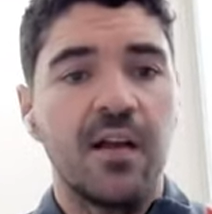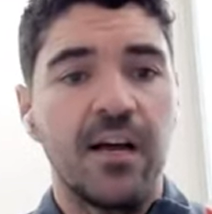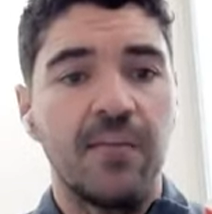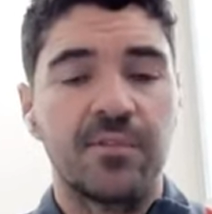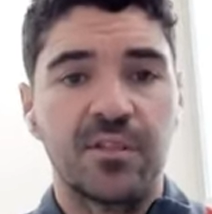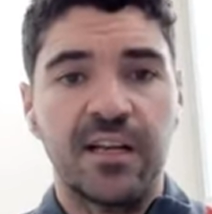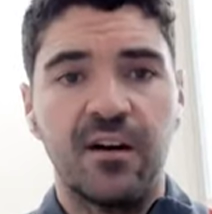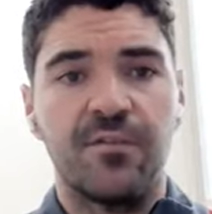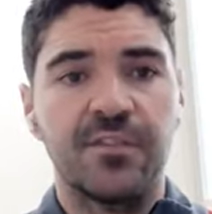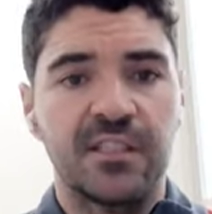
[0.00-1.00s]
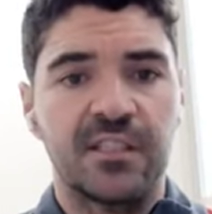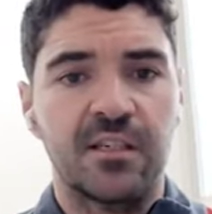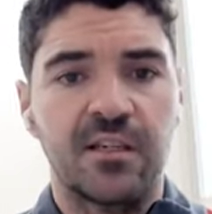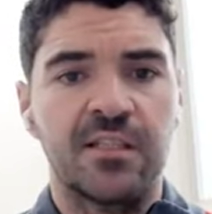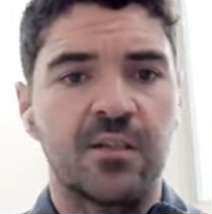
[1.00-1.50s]
Um, so that offers
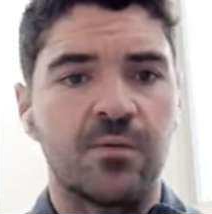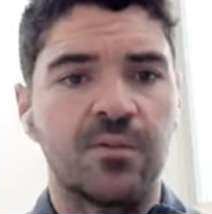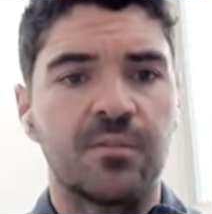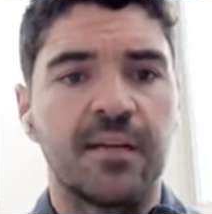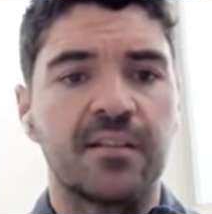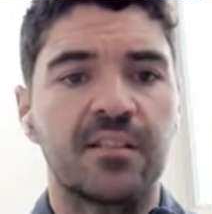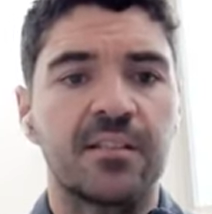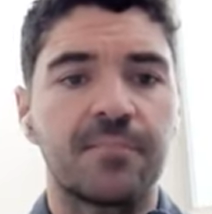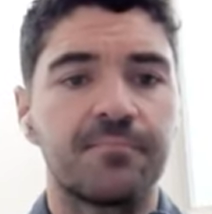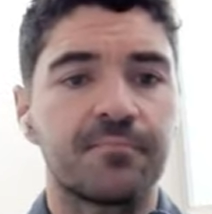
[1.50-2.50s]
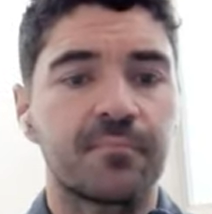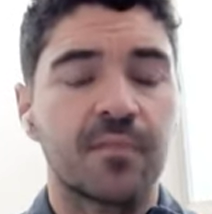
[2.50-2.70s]
its its own demands.